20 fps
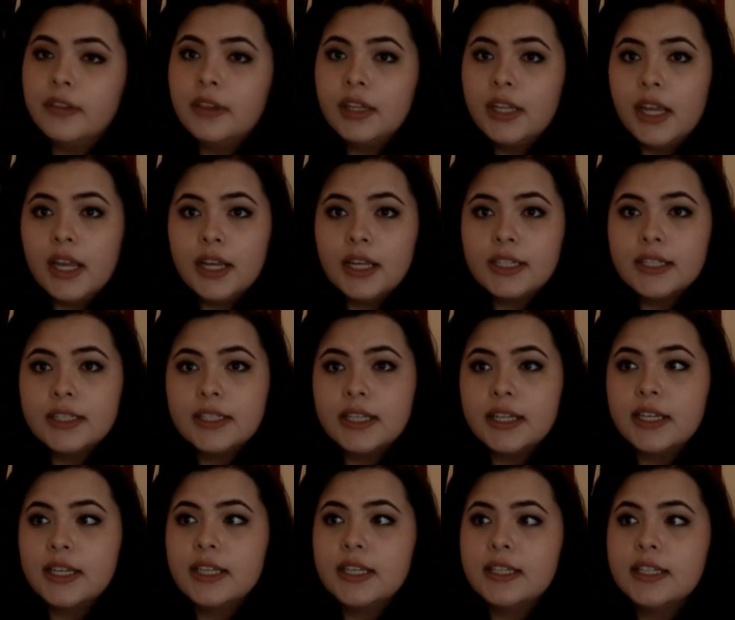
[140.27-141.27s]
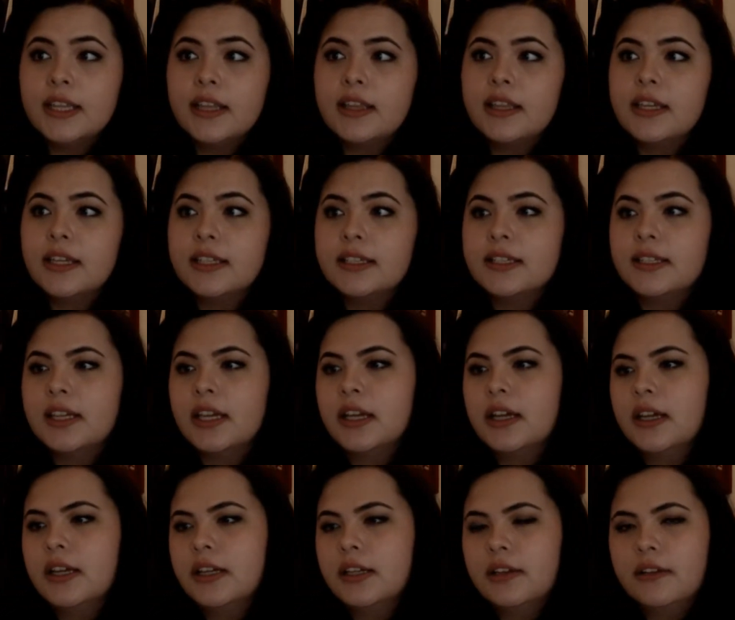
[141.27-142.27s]
Next is this
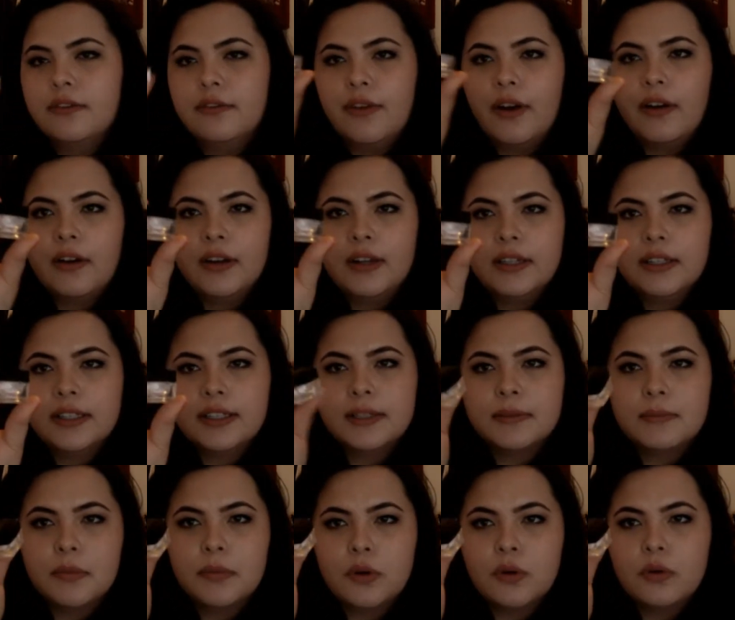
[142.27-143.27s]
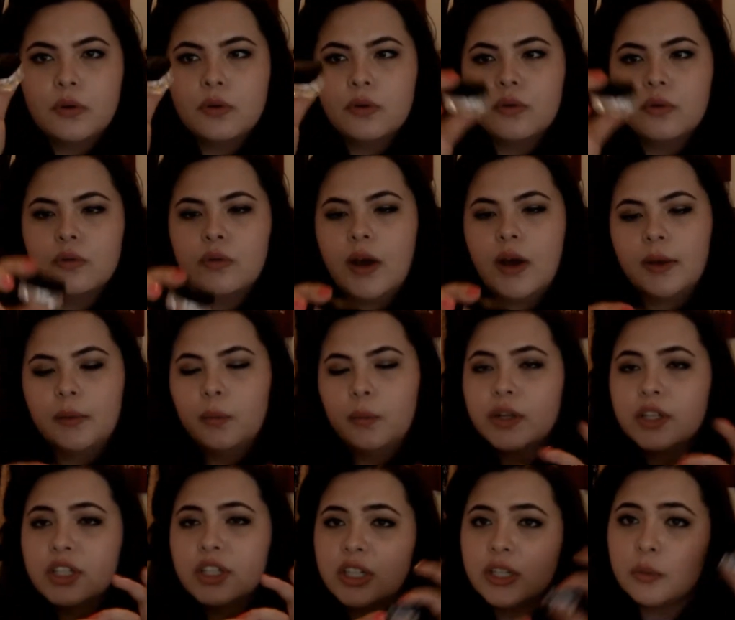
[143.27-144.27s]
very small, I
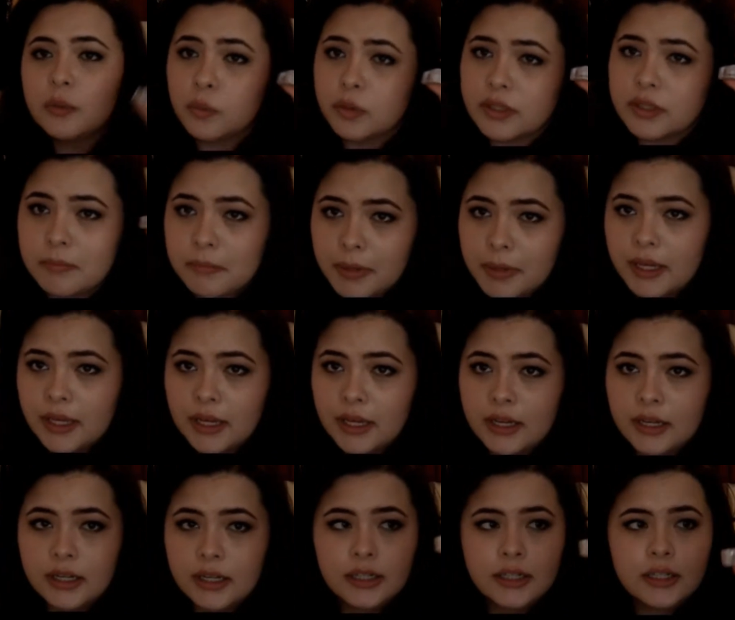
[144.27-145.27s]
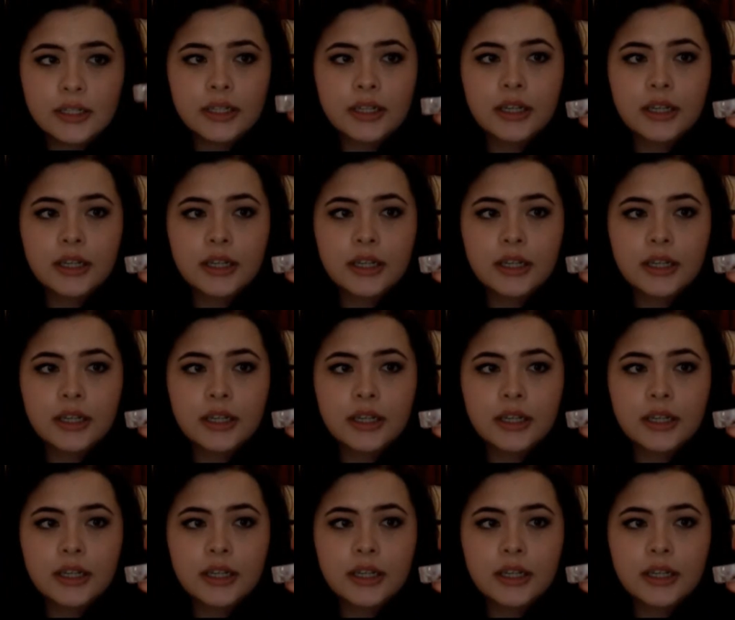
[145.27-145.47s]
wish it was bigger,